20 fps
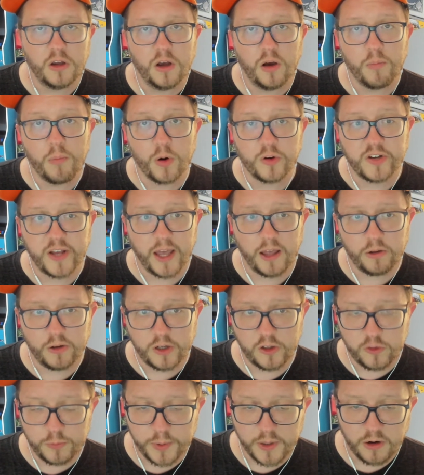
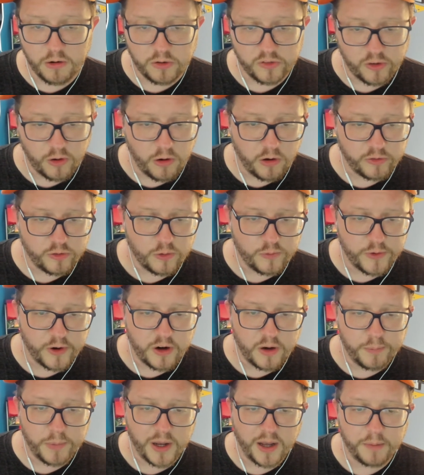Mortality Spear is also
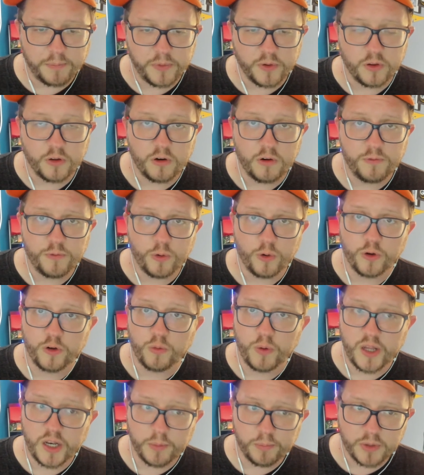very popular for
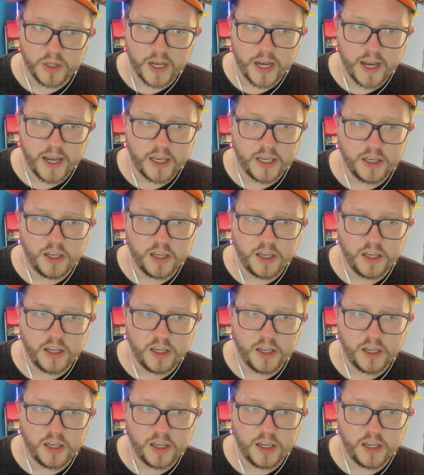green and black.